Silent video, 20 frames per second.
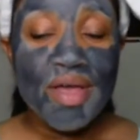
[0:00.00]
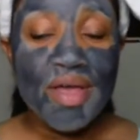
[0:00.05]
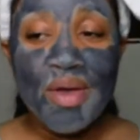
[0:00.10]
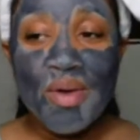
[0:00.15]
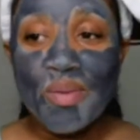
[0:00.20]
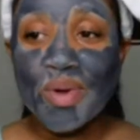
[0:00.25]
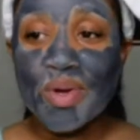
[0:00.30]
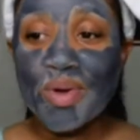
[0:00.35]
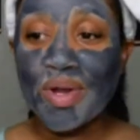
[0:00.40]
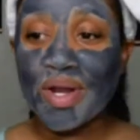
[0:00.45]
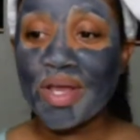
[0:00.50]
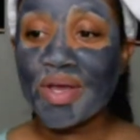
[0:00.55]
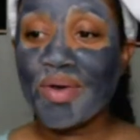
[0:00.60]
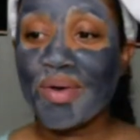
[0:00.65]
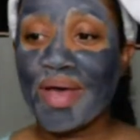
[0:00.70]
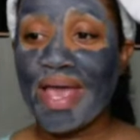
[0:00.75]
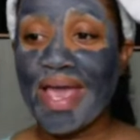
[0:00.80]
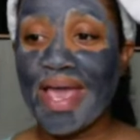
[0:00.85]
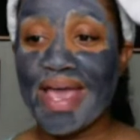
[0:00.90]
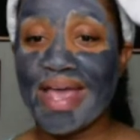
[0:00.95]
We're going to go
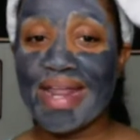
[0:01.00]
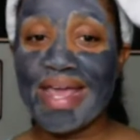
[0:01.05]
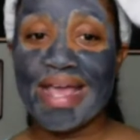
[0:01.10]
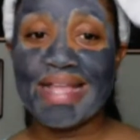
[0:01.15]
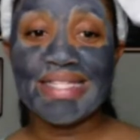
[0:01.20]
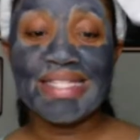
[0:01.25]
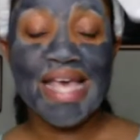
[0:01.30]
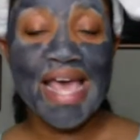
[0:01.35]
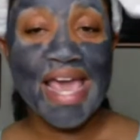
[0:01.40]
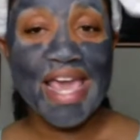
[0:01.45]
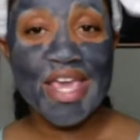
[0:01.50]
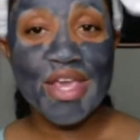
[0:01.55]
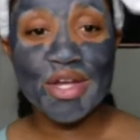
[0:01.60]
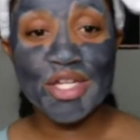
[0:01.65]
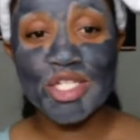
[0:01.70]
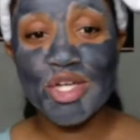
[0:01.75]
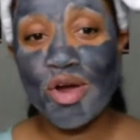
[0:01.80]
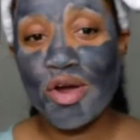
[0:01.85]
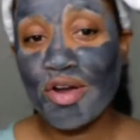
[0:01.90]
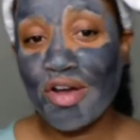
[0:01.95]
ahead and take your
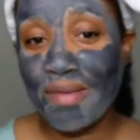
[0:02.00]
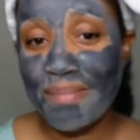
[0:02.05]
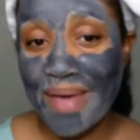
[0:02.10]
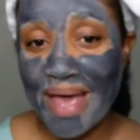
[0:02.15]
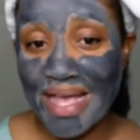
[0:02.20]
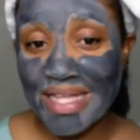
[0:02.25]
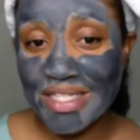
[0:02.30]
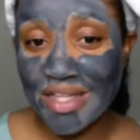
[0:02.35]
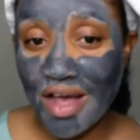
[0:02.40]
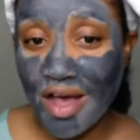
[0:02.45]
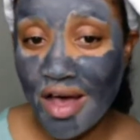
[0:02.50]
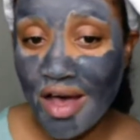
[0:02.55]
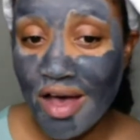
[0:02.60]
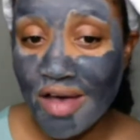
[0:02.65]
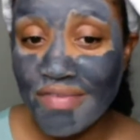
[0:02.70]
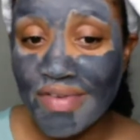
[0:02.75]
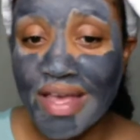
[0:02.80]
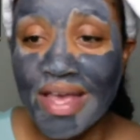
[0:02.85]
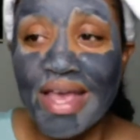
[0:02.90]
charcoal mask off.